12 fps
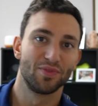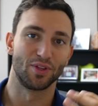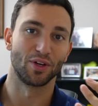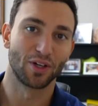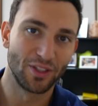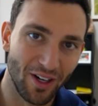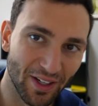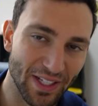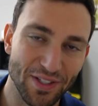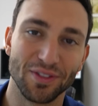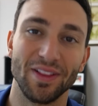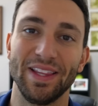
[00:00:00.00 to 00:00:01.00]
The clock
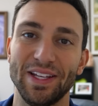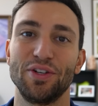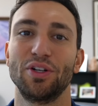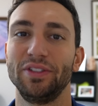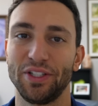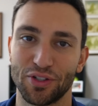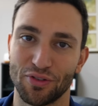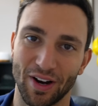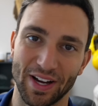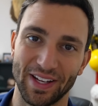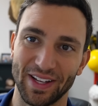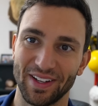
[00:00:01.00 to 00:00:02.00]
is literally
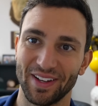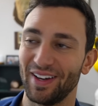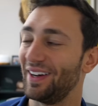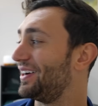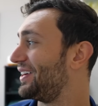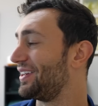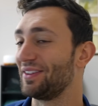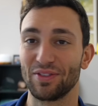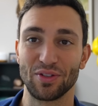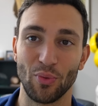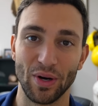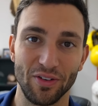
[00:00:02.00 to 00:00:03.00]
striking uh,
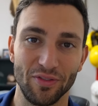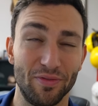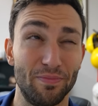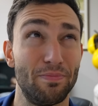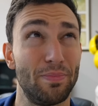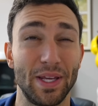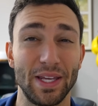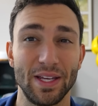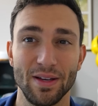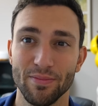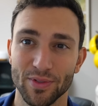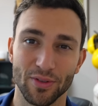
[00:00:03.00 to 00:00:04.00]
12
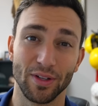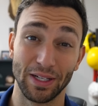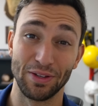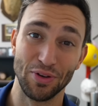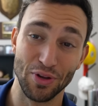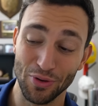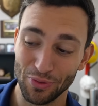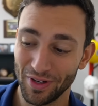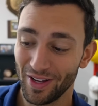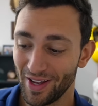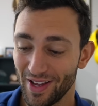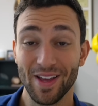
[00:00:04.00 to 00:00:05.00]
p.m., so like noon,
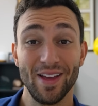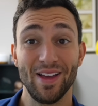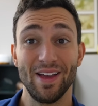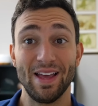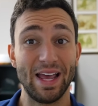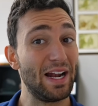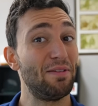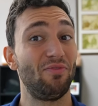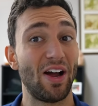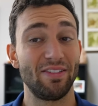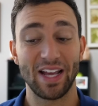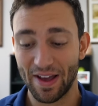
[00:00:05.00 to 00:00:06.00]
and I'm
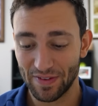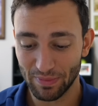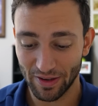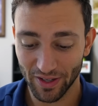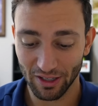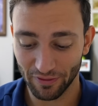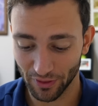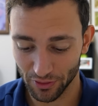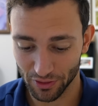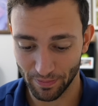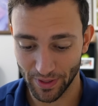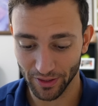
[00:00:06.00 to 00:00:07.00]
finally having my very
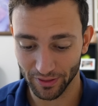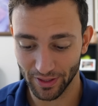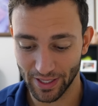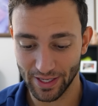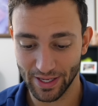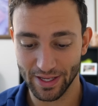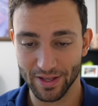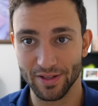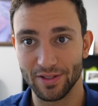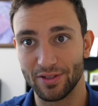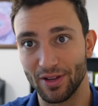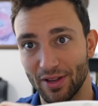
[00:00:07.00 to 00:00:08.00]
first meal. It is